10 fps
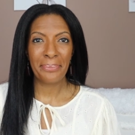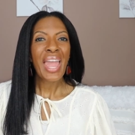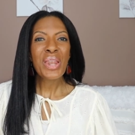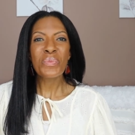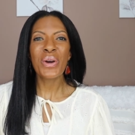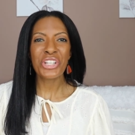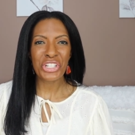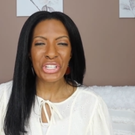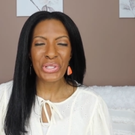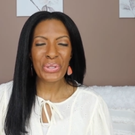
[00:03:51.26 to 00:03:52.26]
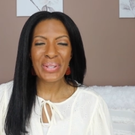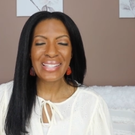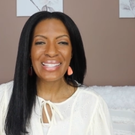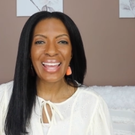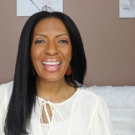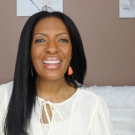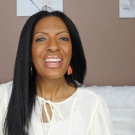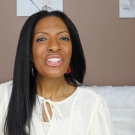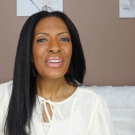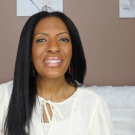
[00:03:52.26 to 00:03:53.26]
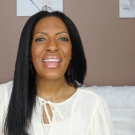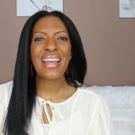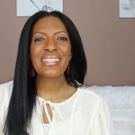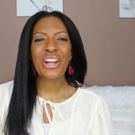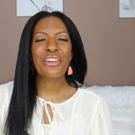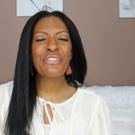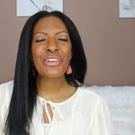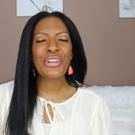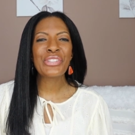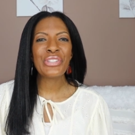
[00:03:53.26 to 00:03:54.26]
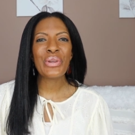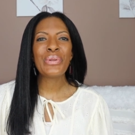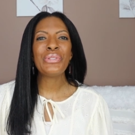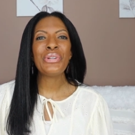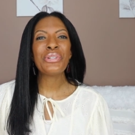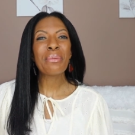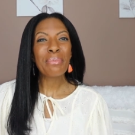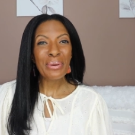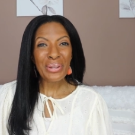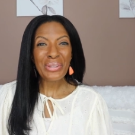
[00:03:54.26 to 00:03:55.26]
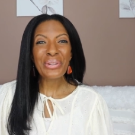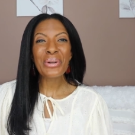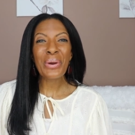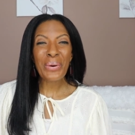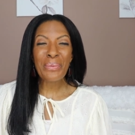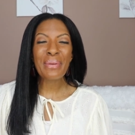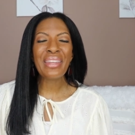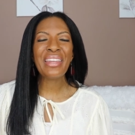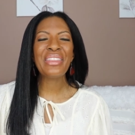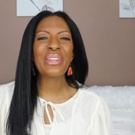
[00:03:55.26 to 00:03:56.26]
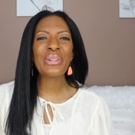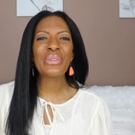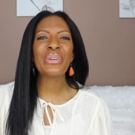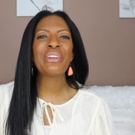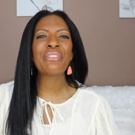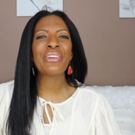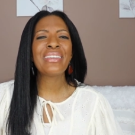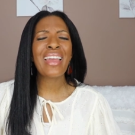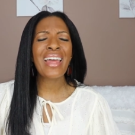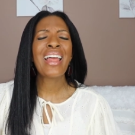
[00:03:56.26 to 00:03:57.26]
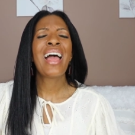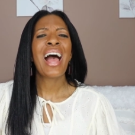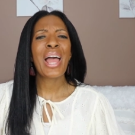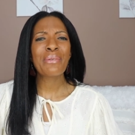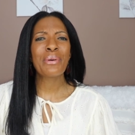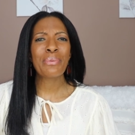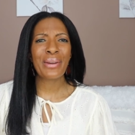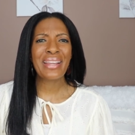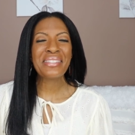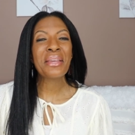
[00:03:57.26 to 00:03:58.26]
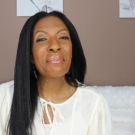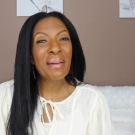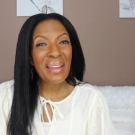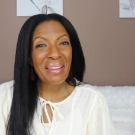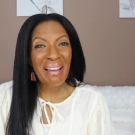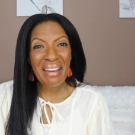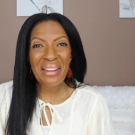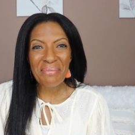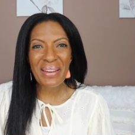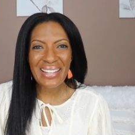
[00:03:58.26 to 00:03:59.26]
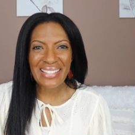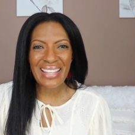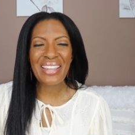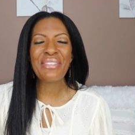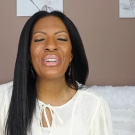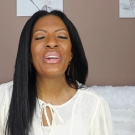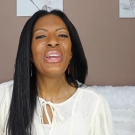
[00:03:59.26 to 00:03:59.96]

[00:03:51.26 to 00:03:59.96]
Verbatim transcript: And what should you do instead? Just as our verse notes, you should put your hope in the Lord, for yet I will praise him, my God and my Savior.